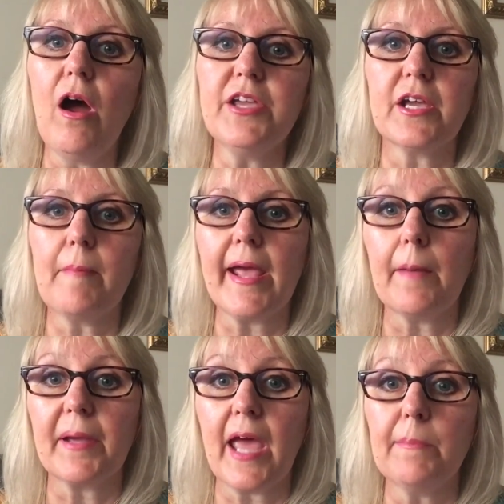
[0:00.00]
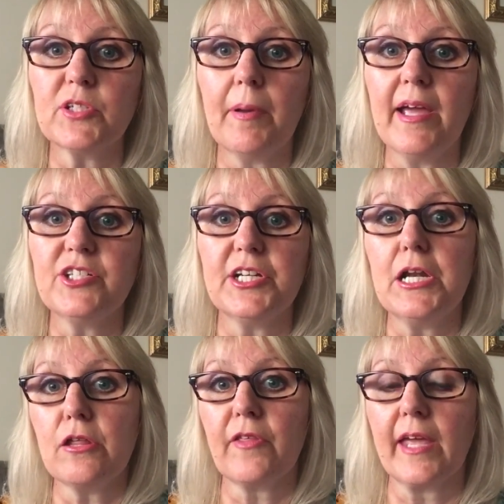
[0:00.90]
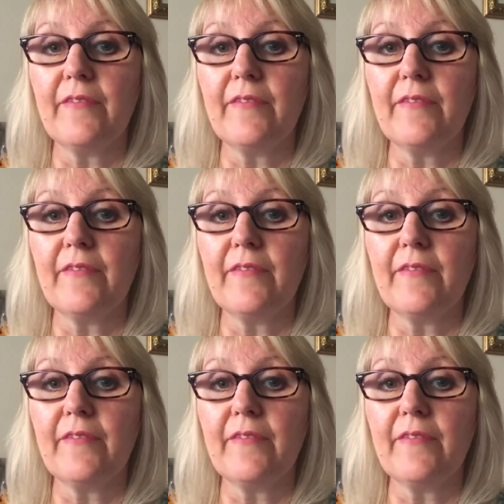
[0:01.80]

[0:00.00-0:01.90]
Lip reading: oh, you can make up a capture page in anything,